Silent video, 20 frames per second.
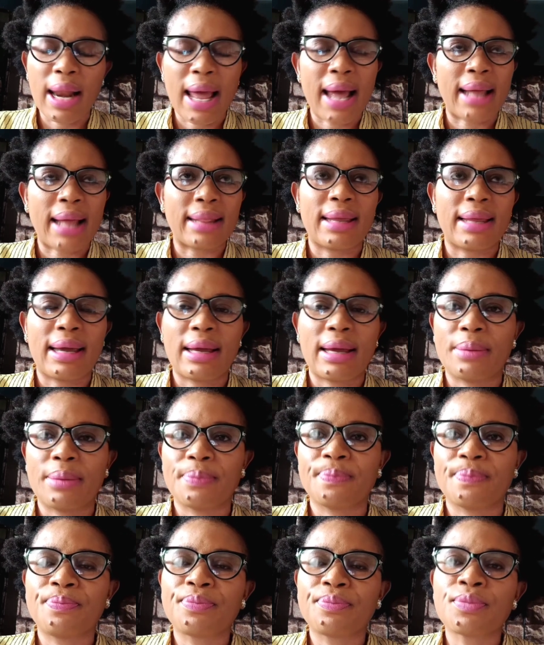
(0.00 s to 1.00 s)
And
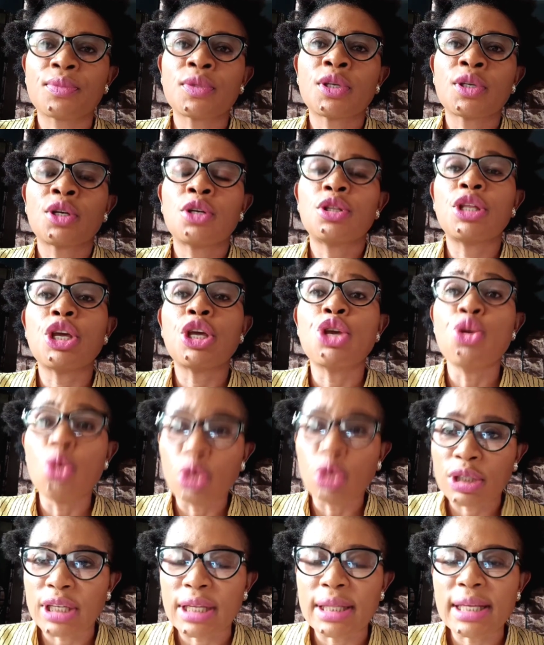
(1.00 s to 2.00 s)
the
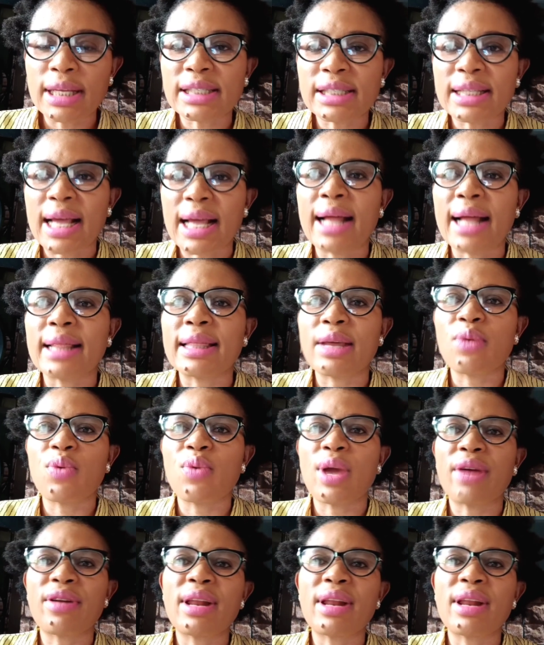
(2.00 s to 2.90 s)
youth in this town, they were